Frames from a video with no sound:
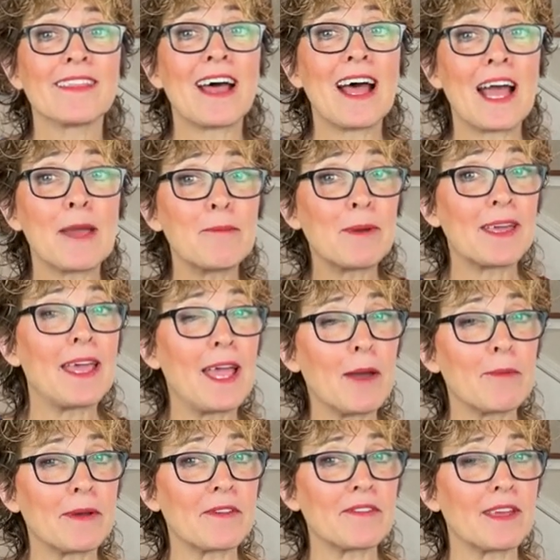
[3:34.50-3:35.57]
the
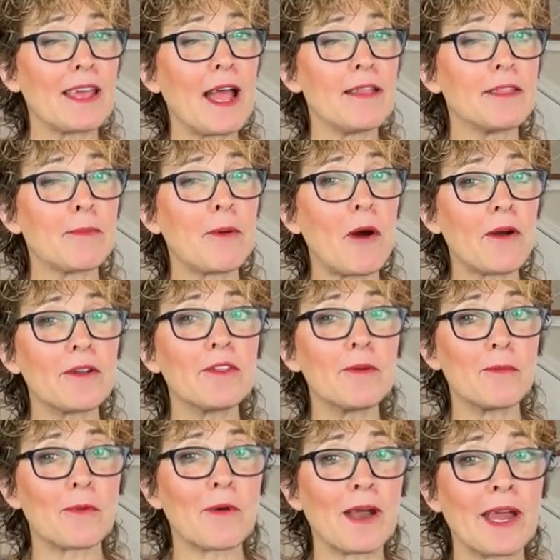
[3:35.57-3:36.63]
hippocampus, again, the part of
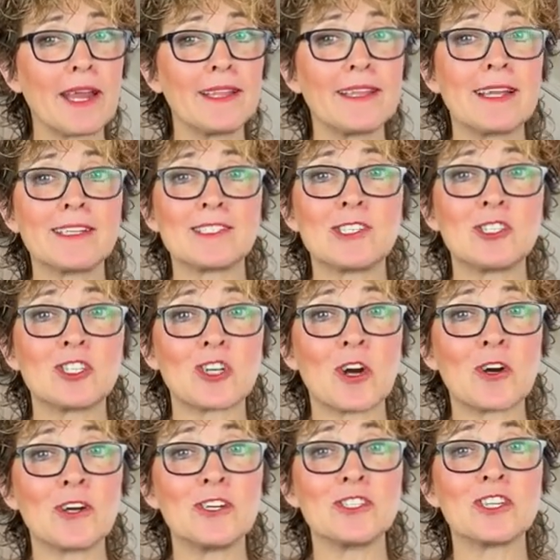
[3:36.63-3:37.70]
the brain that is in
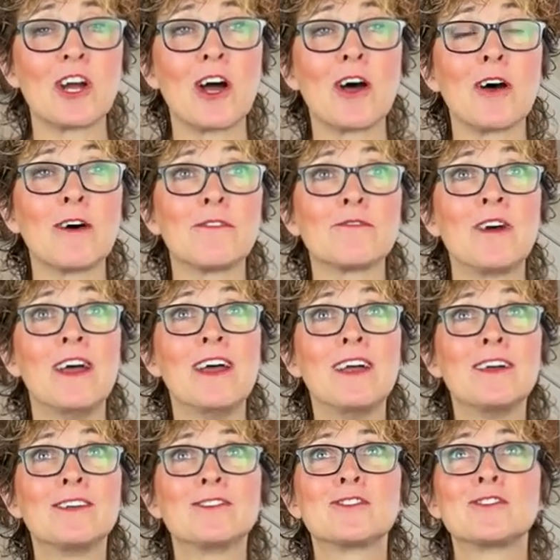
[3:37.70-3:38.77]
charge of
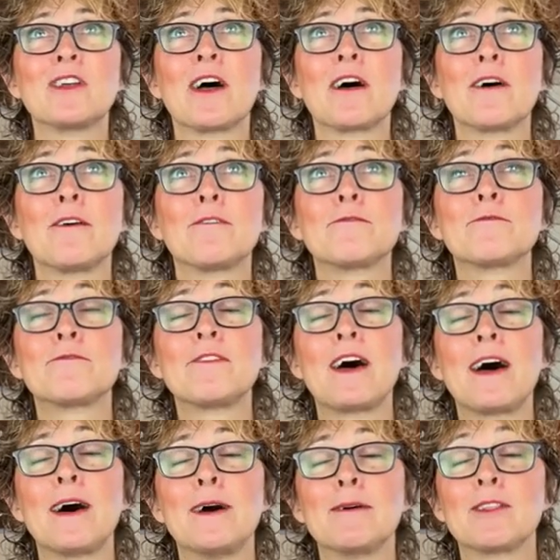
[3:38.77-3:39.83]

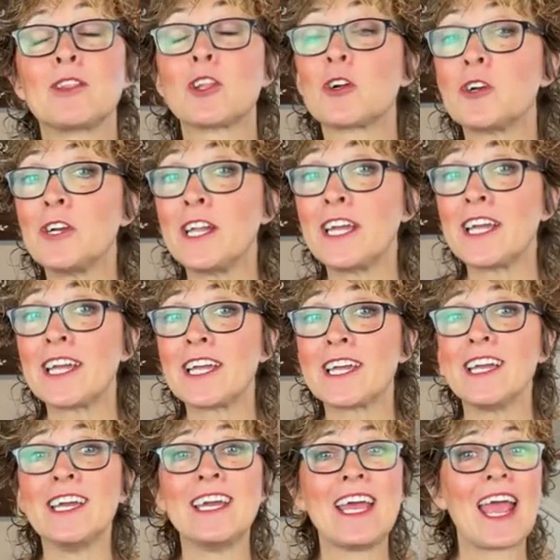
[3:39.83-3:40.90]

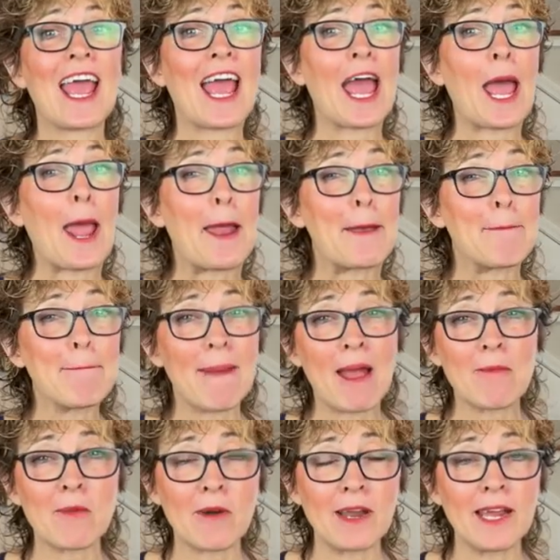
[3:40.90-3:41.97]
learning and
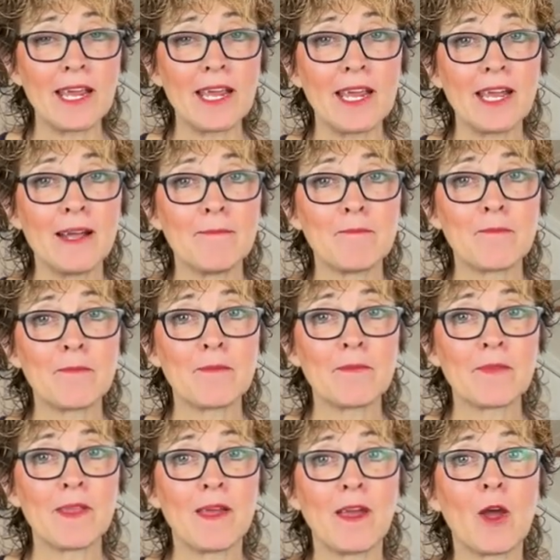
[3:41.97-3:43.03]
memory,
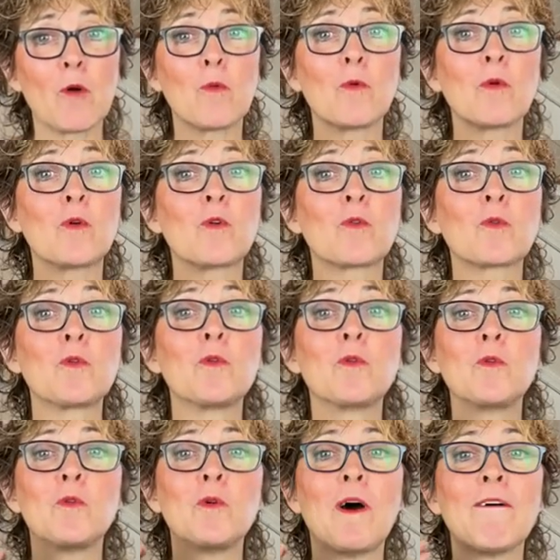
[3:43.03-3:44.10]

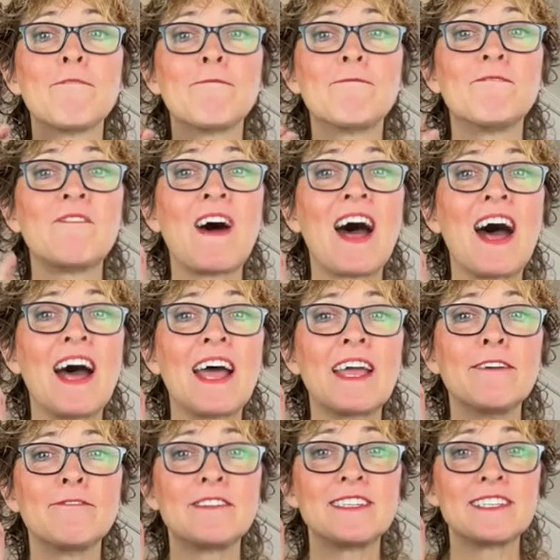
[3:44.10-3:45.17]
grew
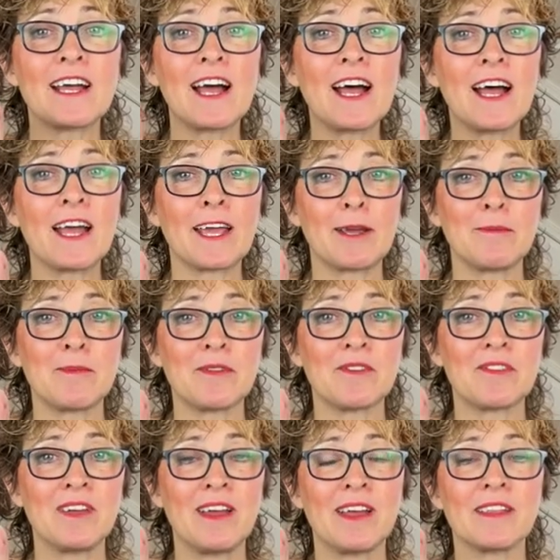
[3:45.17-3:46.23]
5
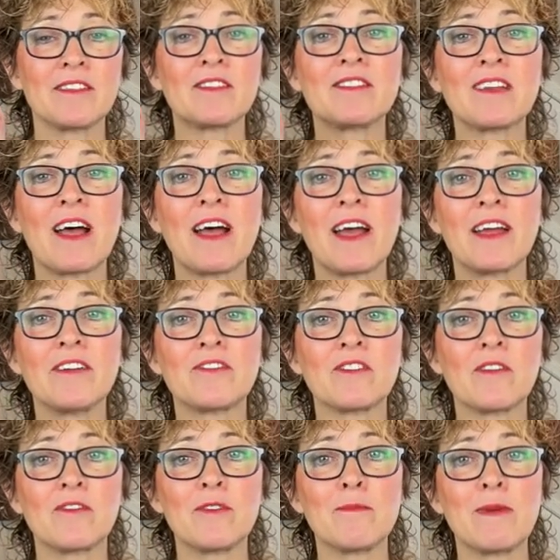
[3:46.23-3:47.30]
times the size
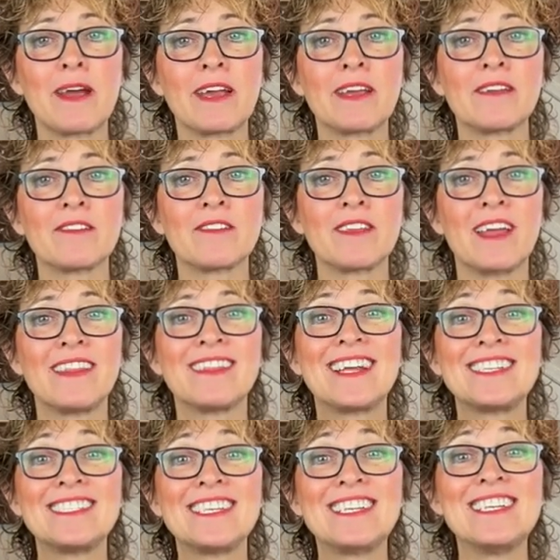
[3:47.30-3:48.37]
of the mice
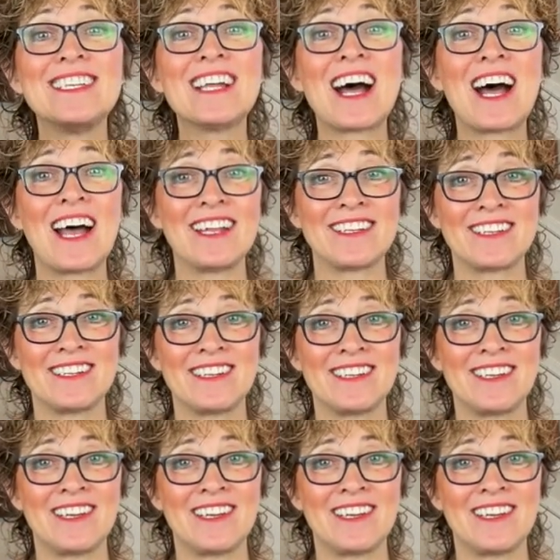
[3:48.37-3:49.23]
that did not